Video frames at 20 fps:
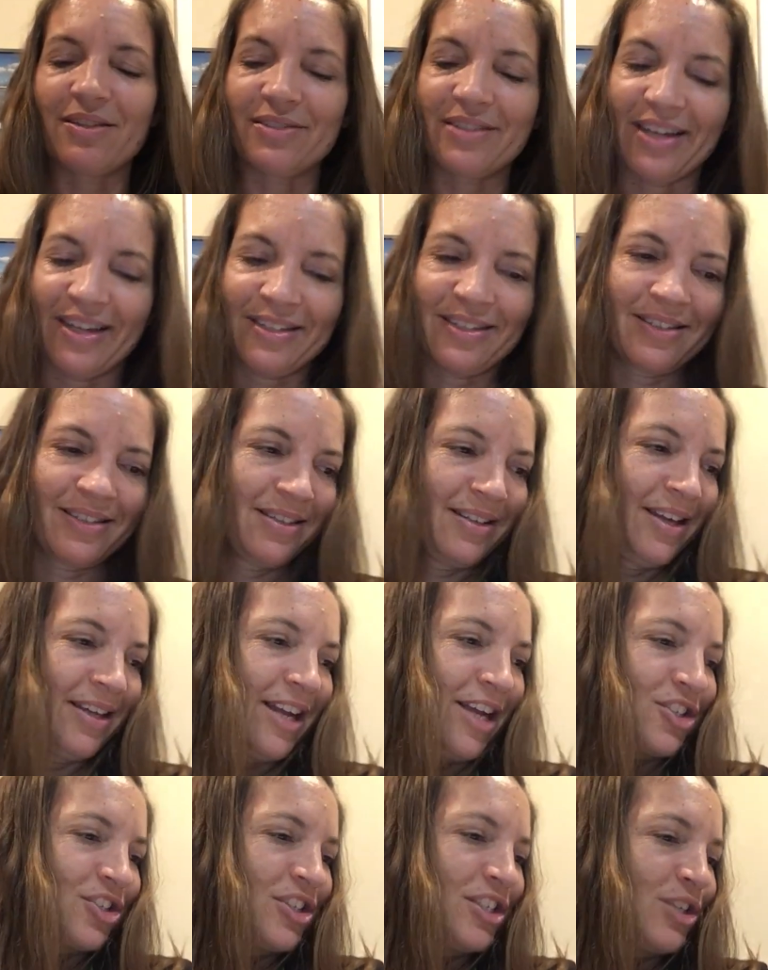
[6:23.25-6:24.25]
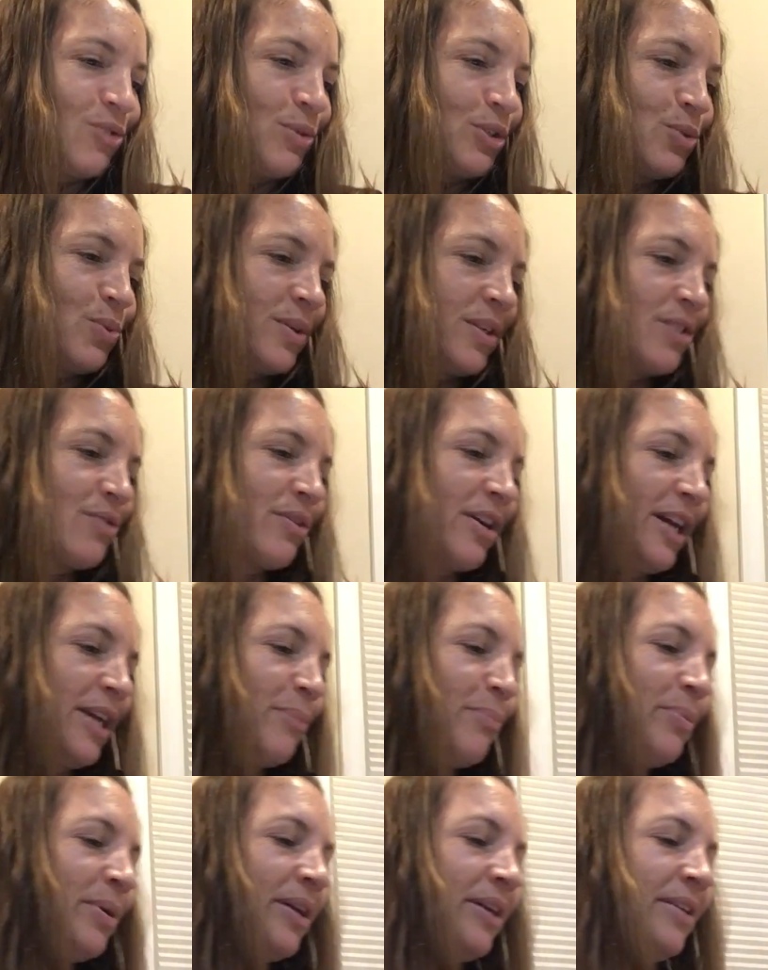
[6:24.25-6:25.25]
I'll test and actually see which one is
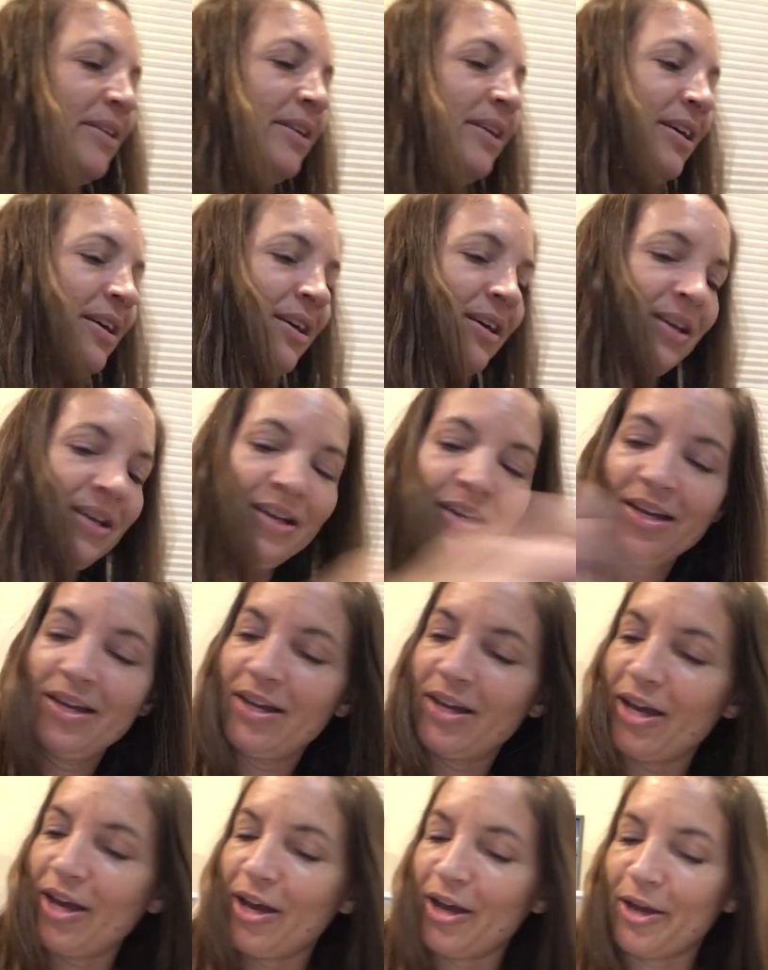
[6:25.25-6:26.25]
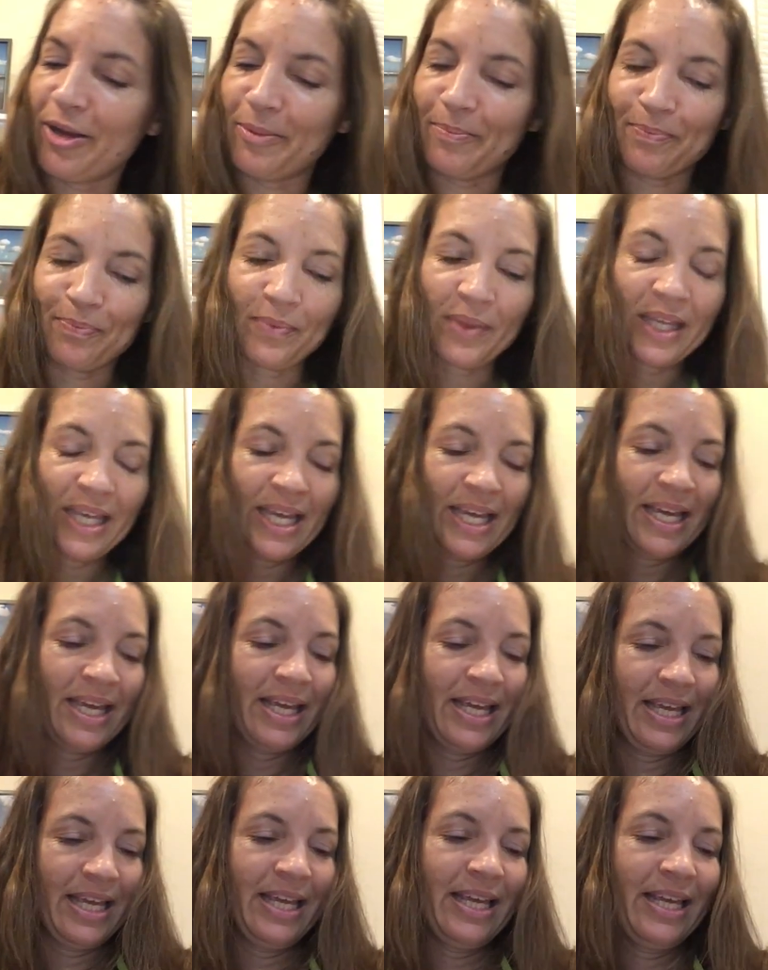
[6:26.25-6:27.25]
right. But
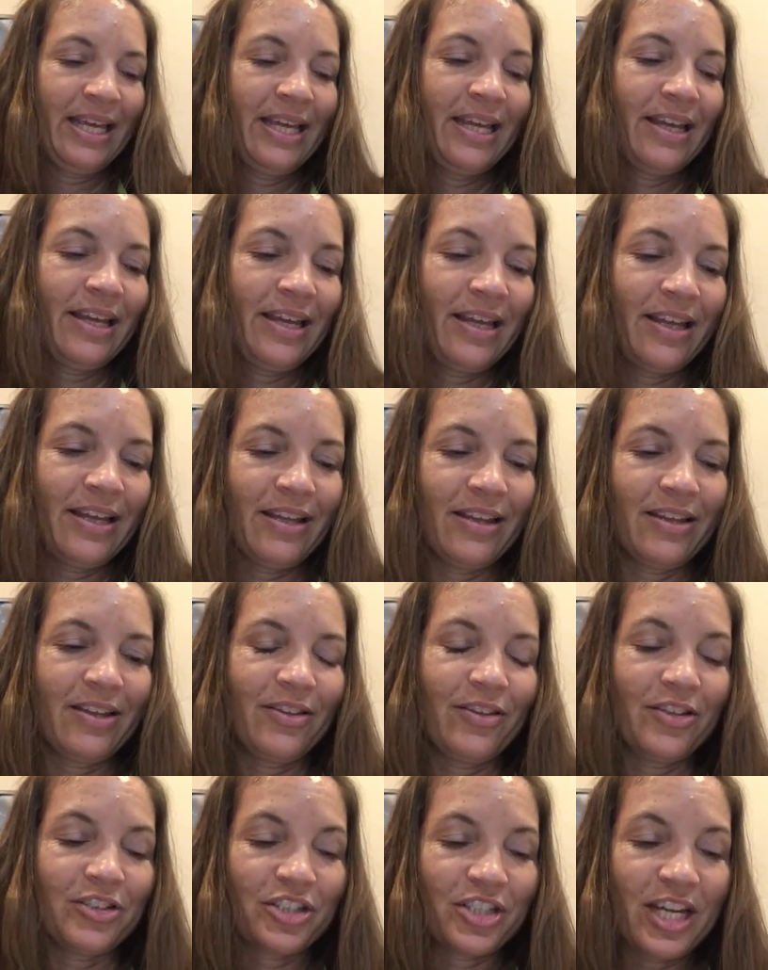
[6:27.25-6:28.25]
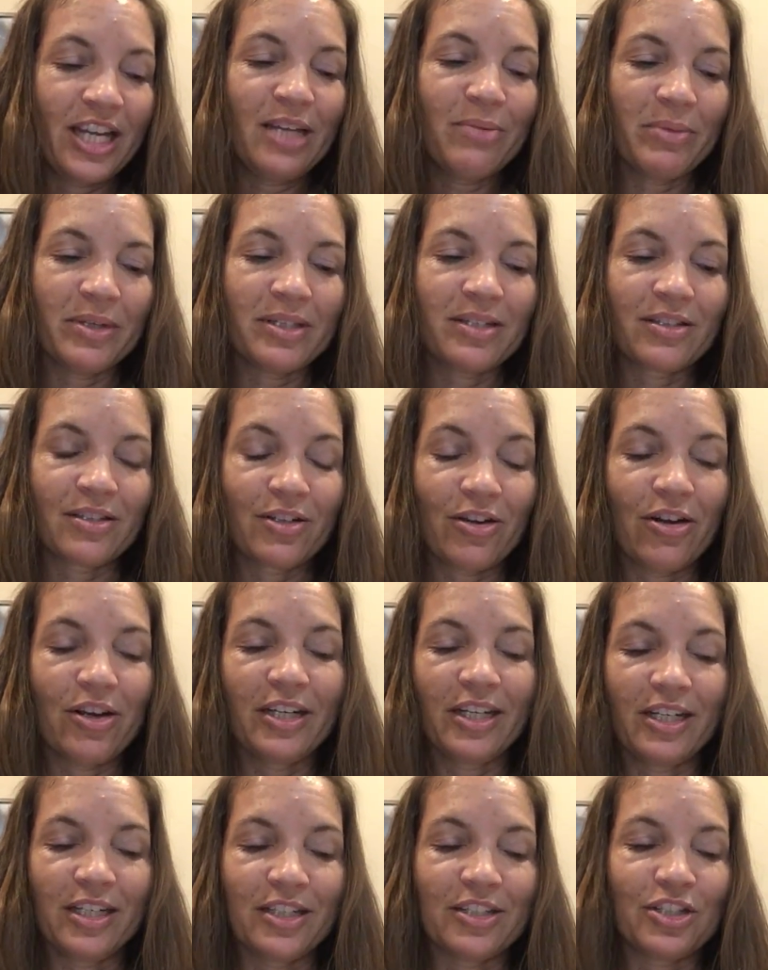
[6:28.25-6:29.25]
the shame is the
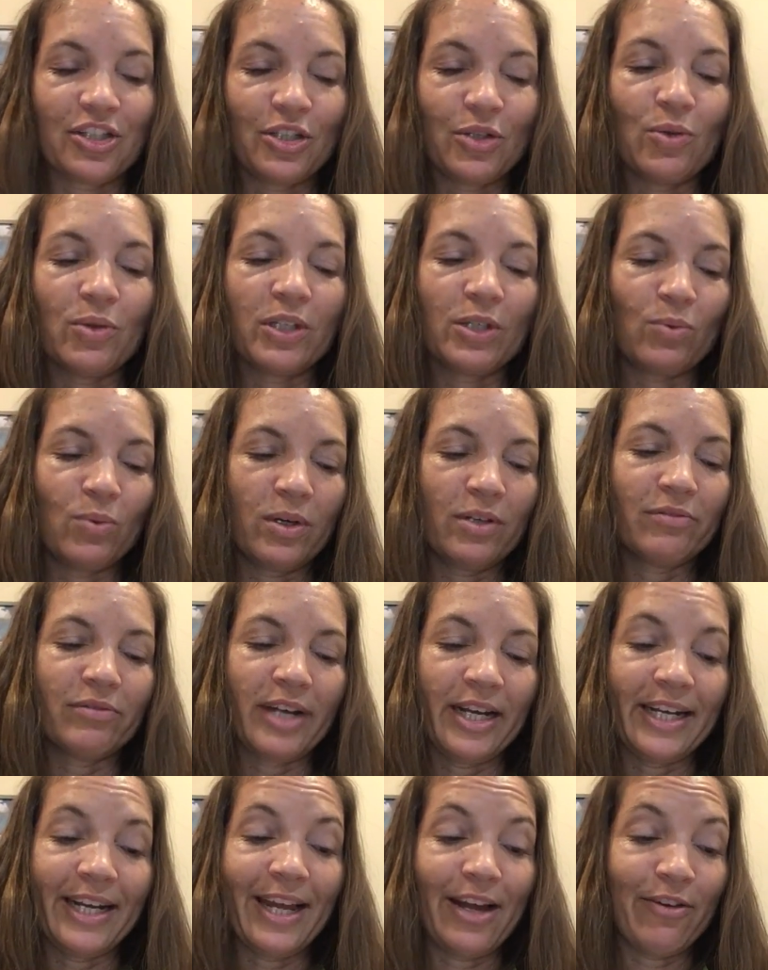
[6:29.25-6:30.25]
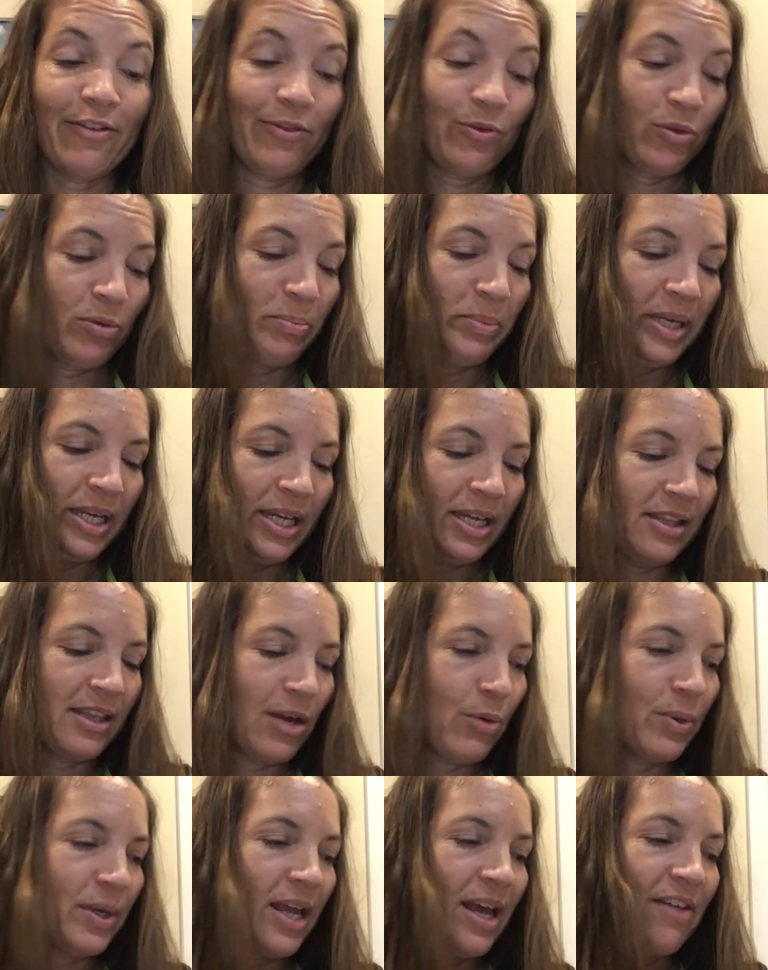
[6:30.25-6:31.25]
Guardian is the only one right now for me
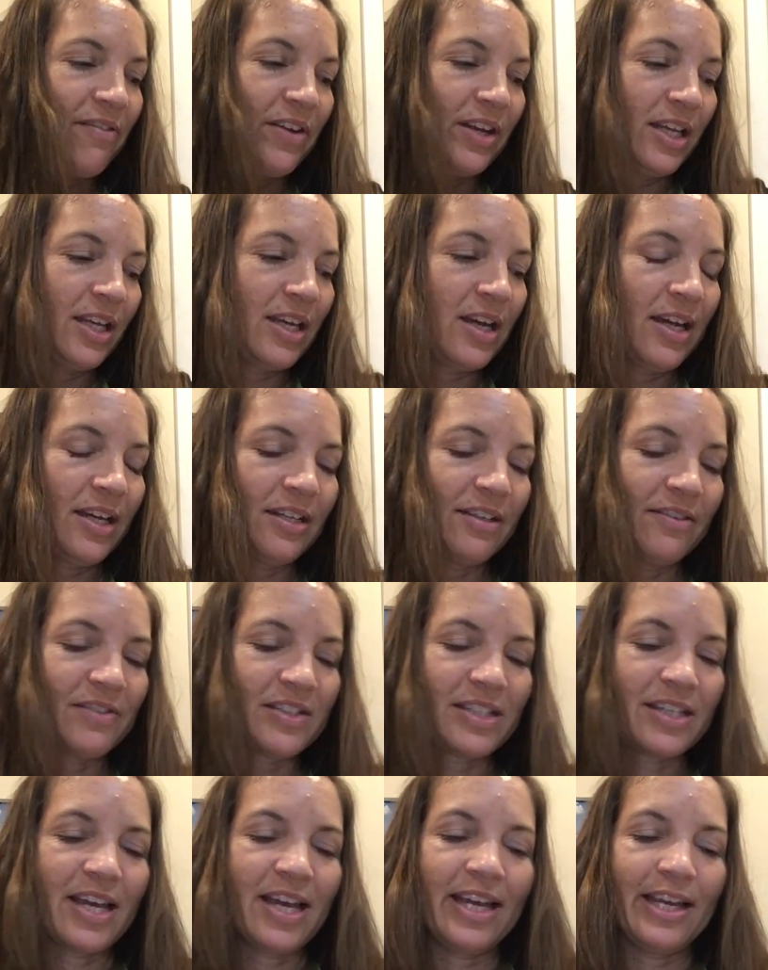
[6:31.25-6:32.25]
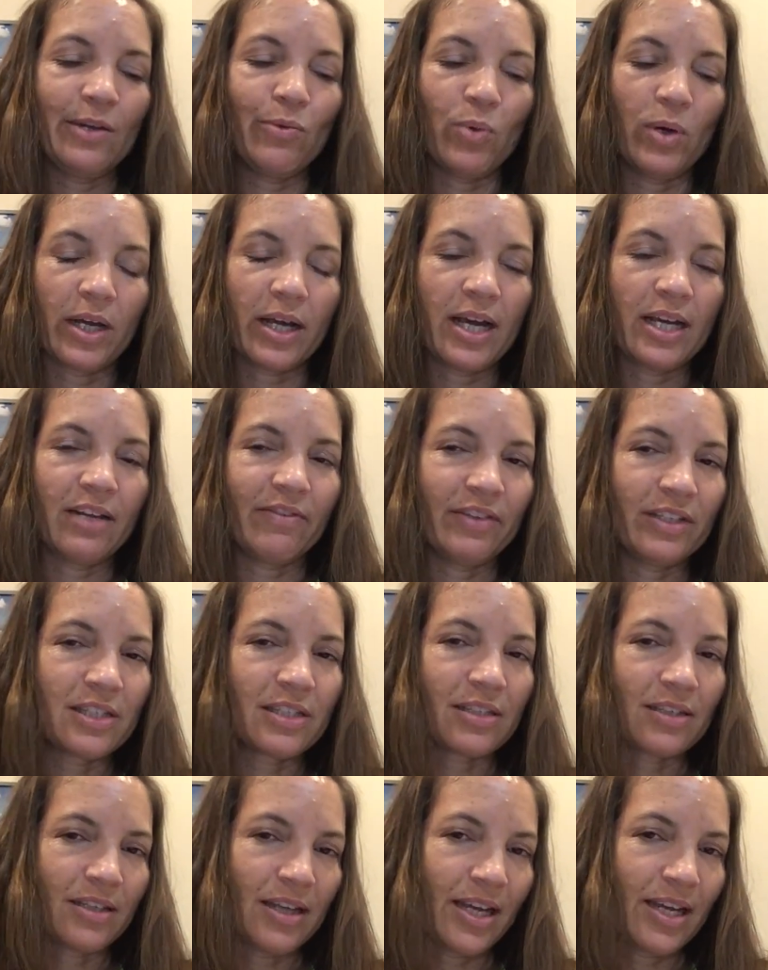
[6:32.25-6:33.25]
that would have any kind of say in what kind of
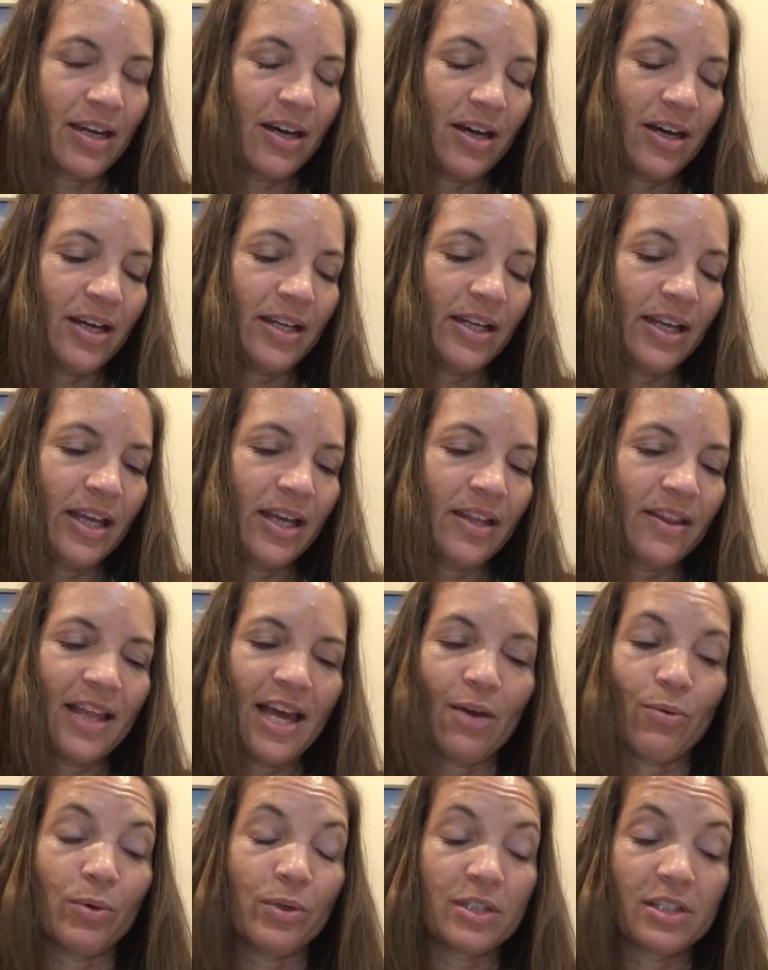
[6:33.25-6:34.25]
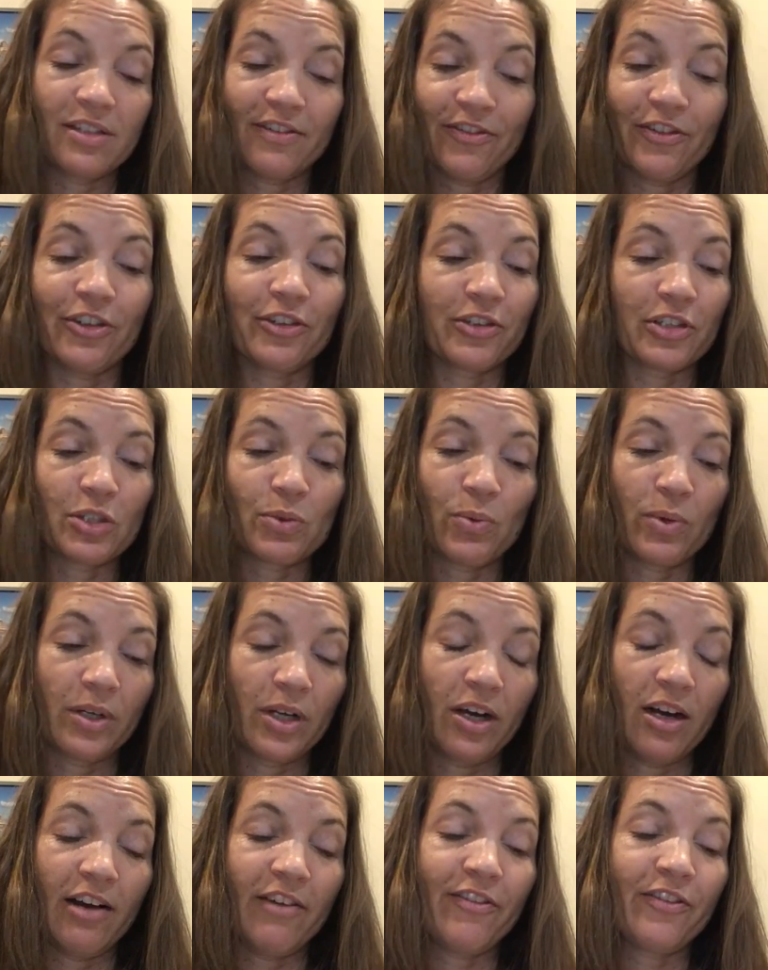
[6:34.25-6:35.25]
insulin I got. And that one is the furthest one
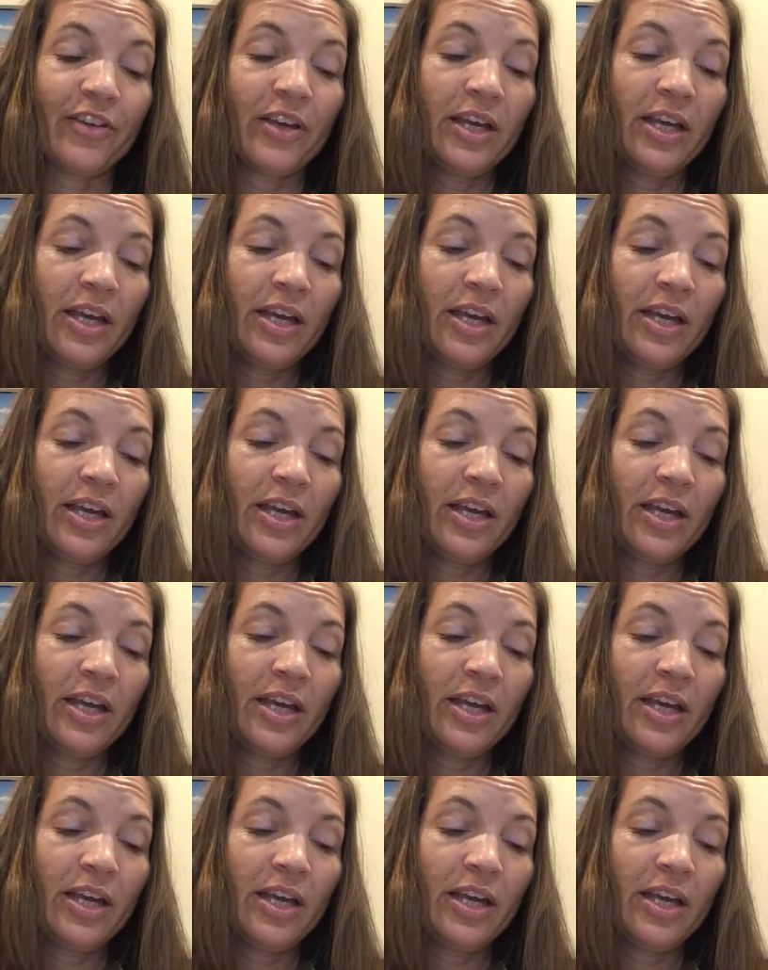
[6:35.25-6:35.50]
off.